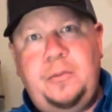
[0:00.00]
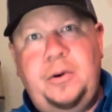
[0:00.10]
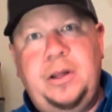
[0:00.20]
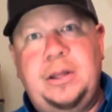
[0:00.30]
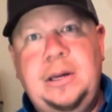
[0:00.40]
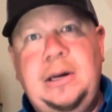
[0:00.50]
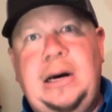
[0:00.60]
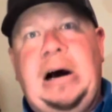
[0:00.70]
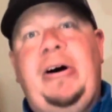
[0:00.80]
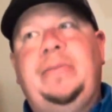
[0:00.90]
with
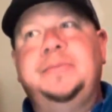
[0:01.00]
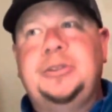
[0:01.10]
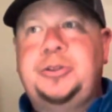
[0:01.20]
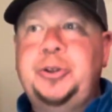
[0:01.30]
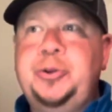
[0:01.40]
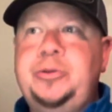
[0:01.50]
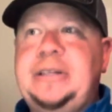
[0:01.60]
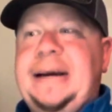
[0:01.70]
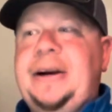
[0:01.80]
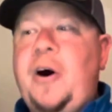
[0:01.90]
just two,
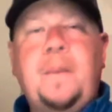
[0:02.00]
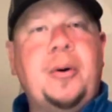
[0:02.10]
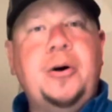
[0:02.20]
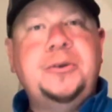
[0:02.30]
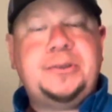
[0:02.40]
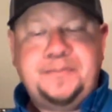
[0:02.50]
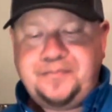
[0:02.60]
say, GoPros,